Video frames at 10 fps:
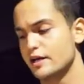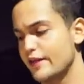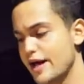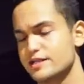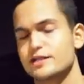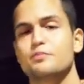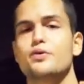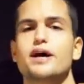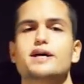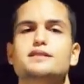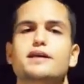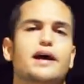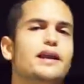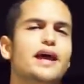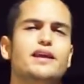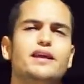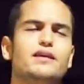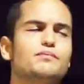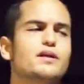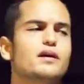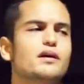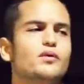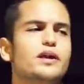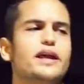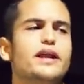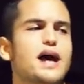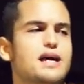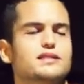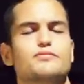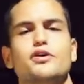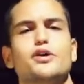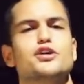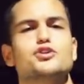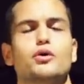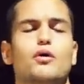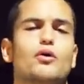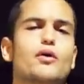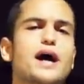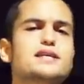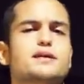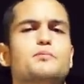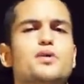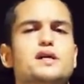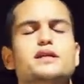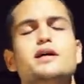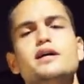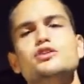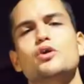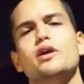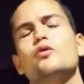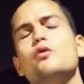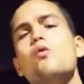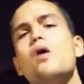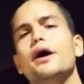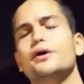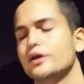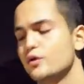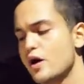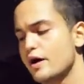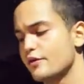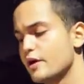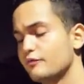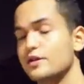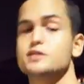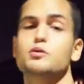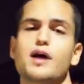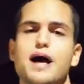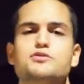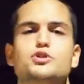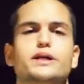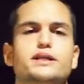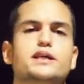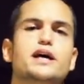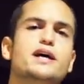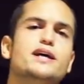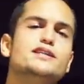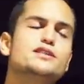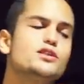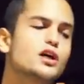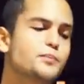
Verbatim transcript: the handstand press, and any handstand variation or handstand press is gonna require that you have flexible hamstrings. It's not